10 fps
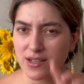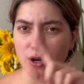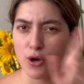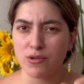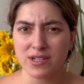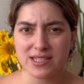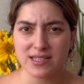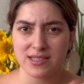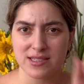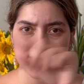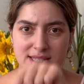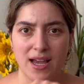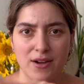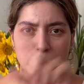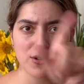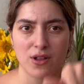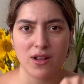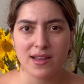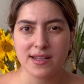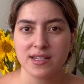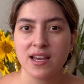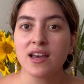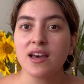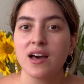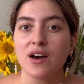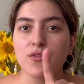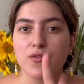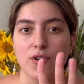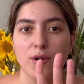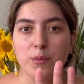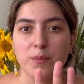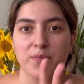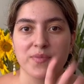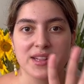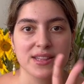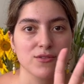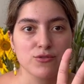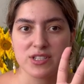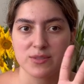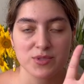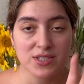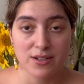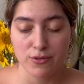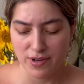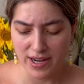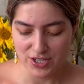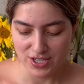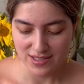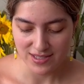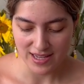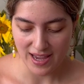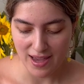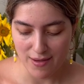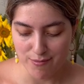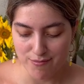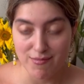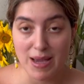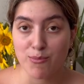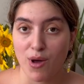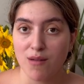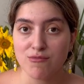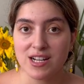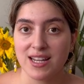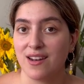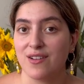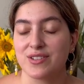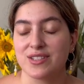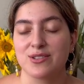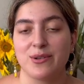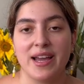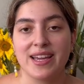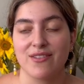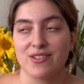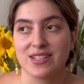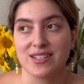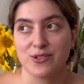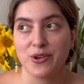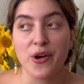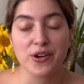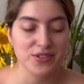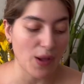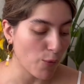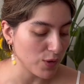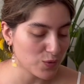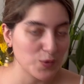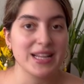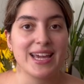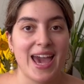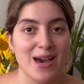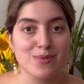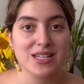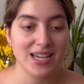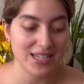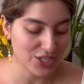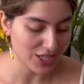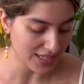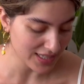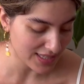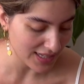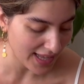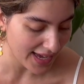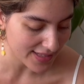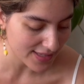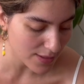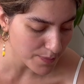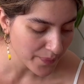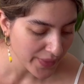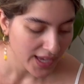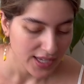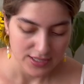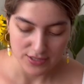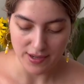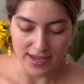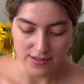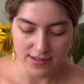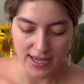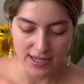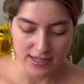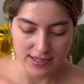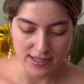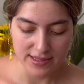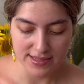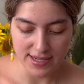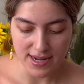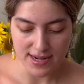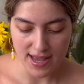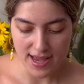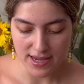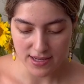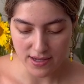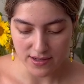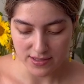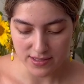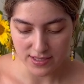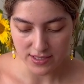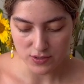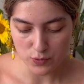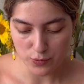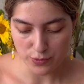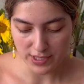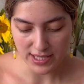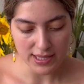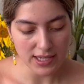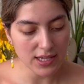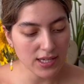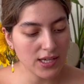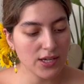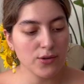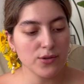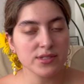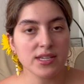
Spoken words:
cone, is it how you call it, from the Christmas decorations. And my mom really loved it, so I gifted it to her, so I was really happy that she still had some, so I had to get it. Then I got these really cute